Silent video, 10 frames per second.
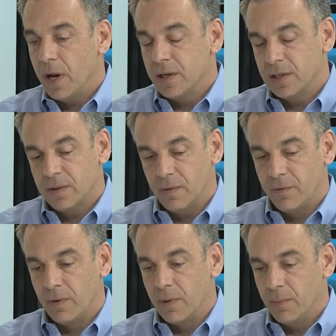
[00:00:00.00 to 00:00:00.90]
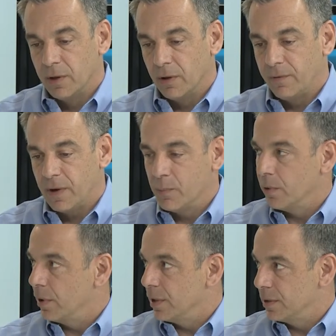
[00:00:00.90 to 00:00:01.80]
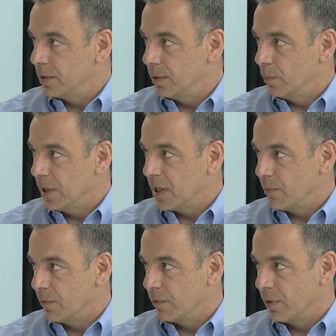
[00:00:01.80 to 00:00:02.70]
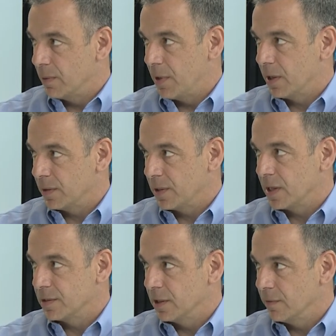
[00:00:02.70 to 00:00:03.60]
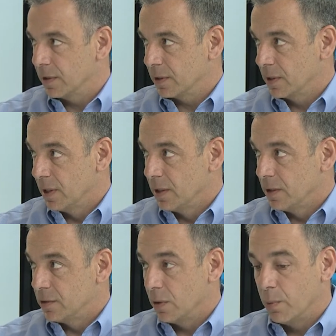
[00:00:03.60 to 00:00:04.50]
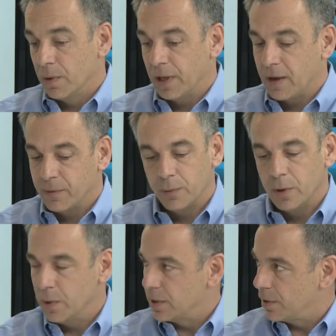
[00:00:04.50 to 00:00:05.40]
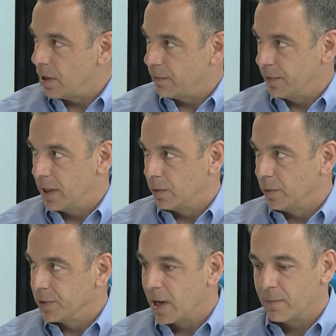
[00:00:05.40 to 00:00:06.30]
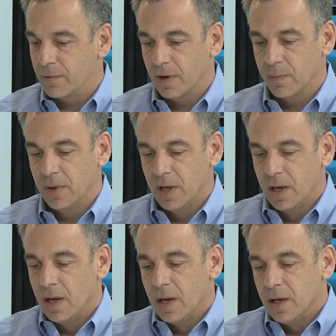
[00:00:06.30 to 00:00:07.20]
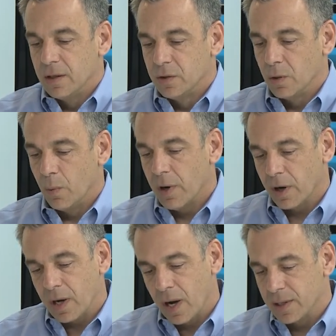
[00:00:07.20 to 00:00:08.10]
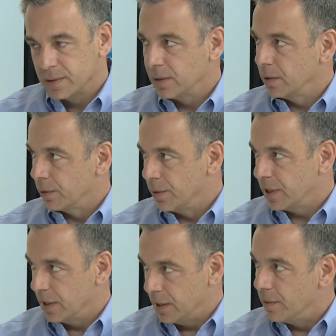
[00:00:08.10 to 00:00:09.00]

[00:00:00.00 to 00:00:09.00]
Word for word: race from the middle of February to the weekend before the American Thanksgiving. So we only have three weeks off in that whole time frame. So we are constantly learning and